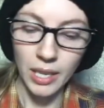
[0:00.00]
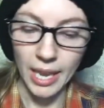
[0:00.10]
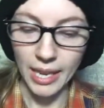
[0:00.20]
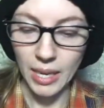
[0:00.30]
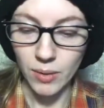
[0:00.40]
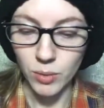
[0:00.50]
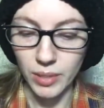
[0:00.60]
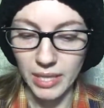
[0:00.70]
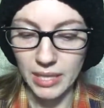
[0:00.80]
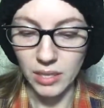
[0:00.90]
It comes
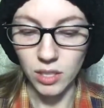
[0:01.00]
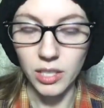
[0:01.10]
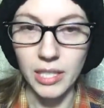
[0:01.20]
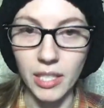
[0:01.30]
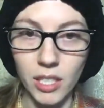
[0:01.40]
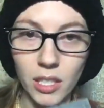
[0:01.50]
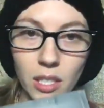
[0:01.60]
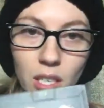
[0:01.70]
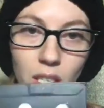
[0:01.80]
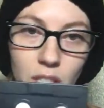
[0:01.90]
with these little stickers,
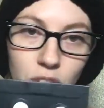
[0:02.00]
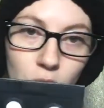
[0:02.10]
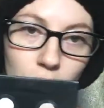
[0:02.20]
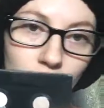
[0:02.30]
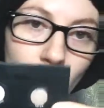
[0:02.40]
so you can